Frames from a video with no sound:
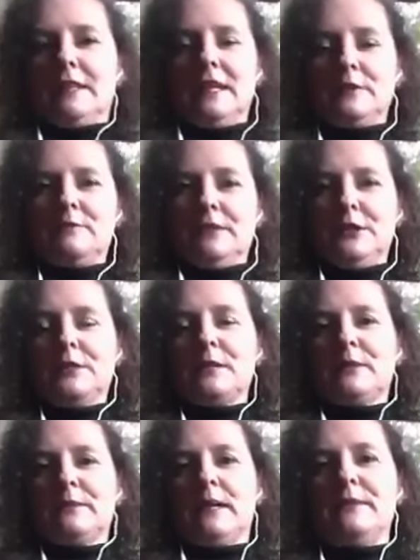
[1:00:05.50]
you know, use
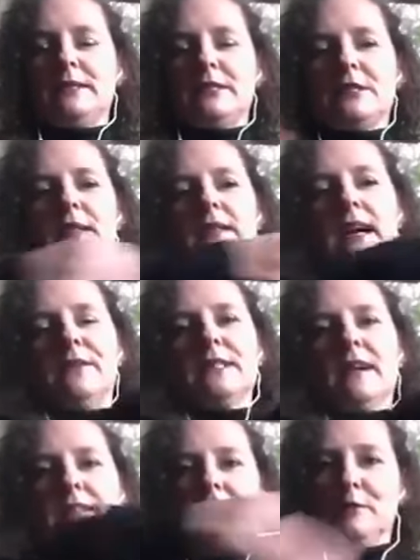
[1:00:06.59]
some, maybe just
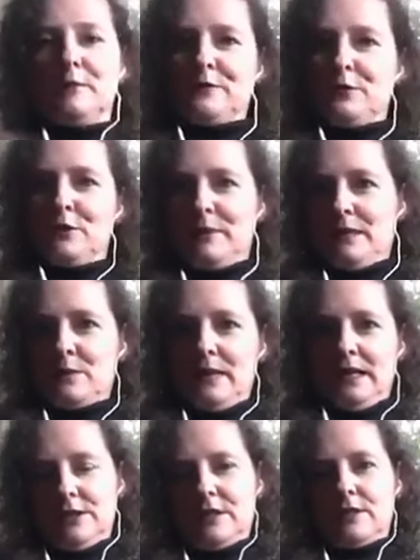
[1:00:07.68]
advertise a little bit for me as
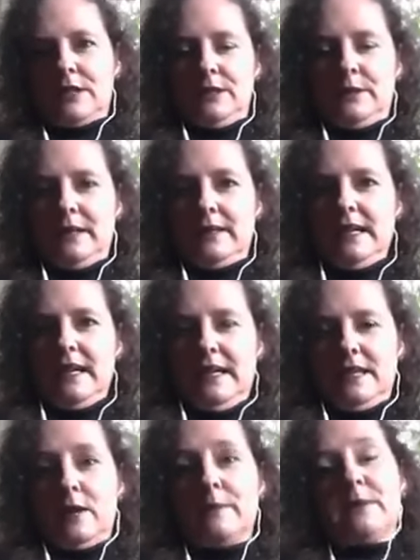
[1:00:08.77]
well, just to, uh,
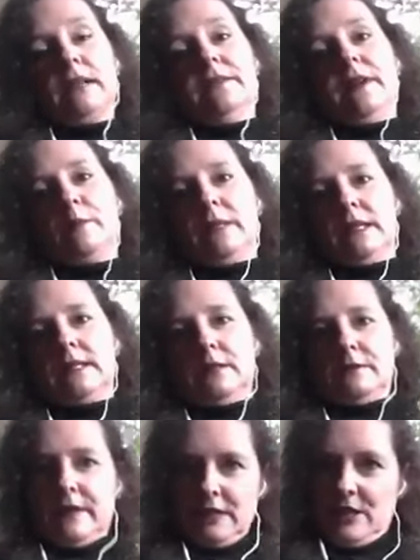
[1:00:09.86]
you know, I'm kind of helping this
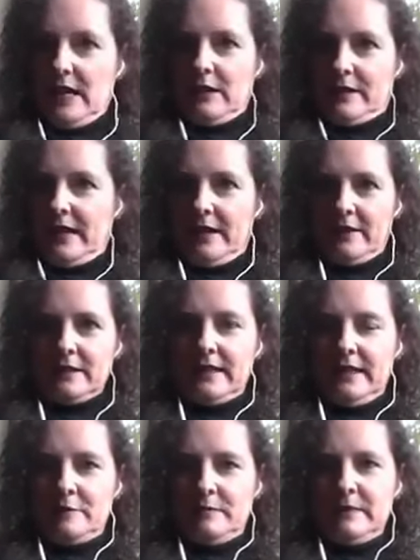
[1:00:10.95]
little village out there.
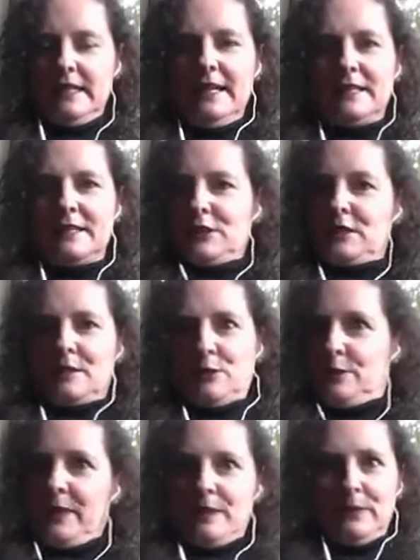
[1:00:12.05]
Um, so just the
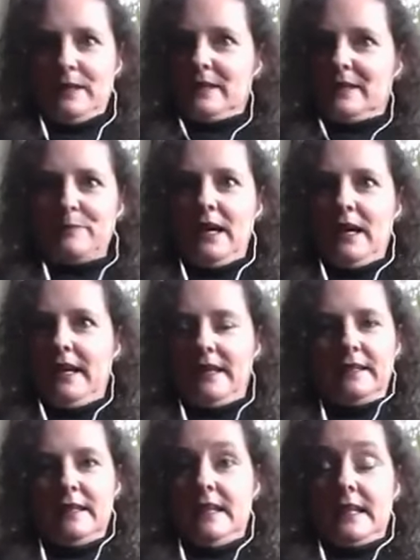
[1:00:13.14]
more people that could
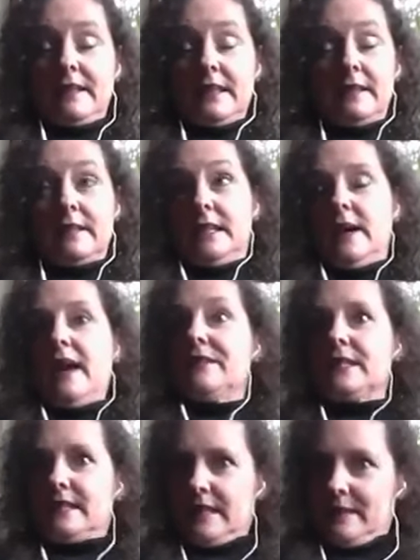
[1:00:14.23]
buy, I th- you know, I
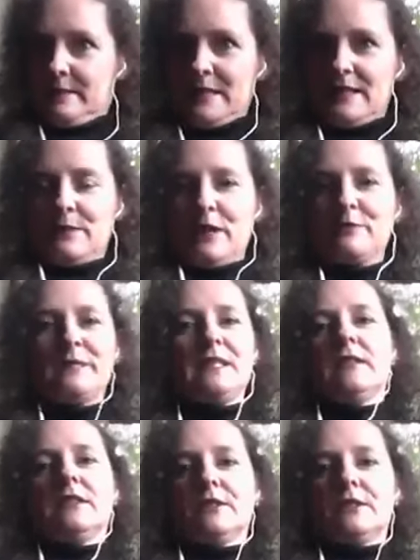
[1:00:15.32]
haven't seen the woven
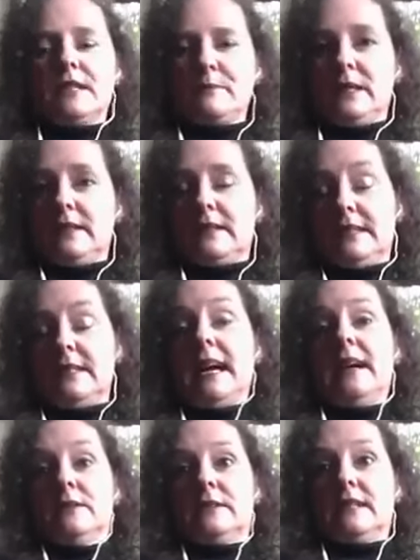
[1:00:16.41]
materials yet, but they
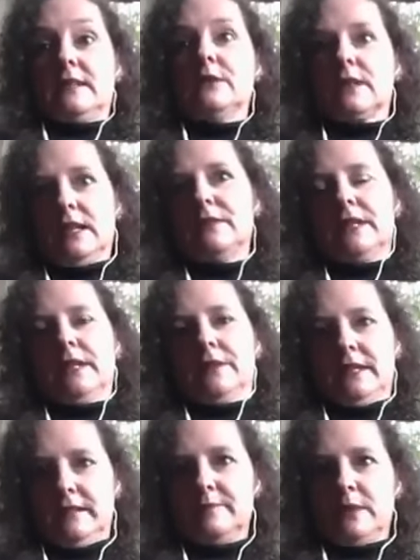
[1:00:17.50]
sound, they look lovely on
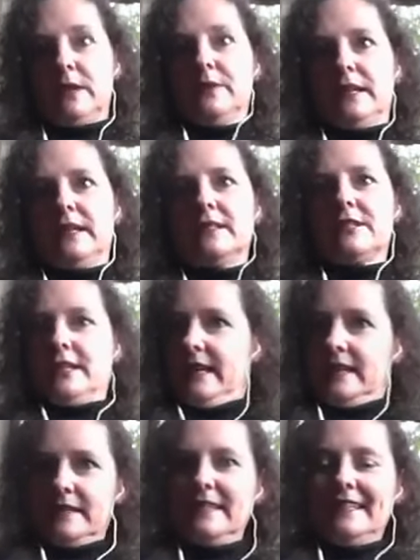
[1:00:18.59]
the on the
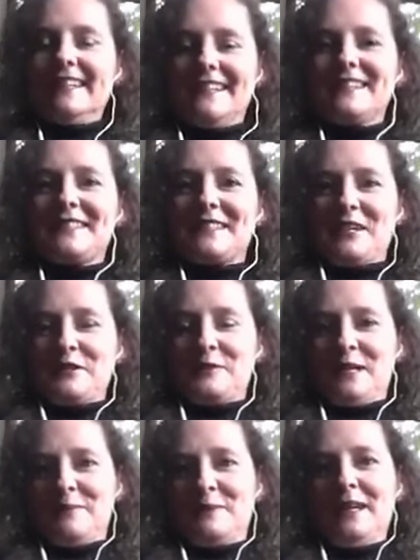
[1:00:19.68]
internet. So
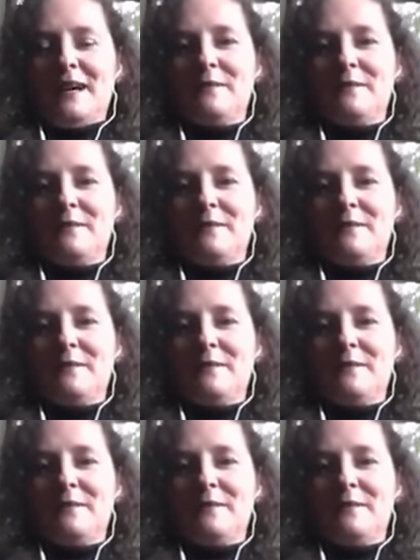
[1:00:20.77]
um, I think